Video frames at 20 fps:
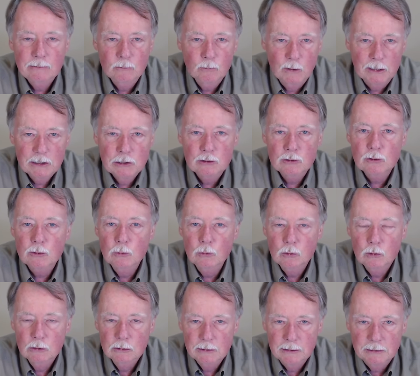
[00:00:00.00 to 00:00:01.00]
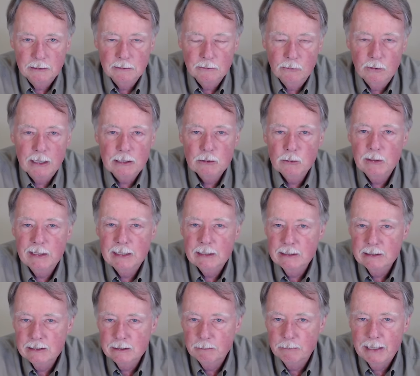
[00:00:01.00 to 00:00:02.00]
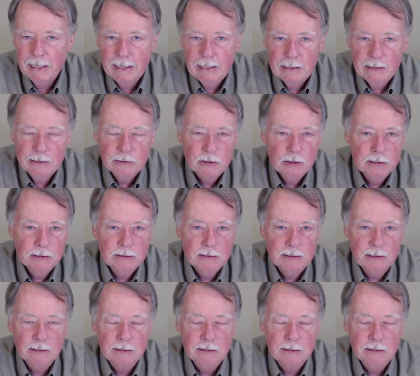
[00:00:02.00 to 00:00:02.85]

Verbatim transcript: went to school and graduated as a biologist,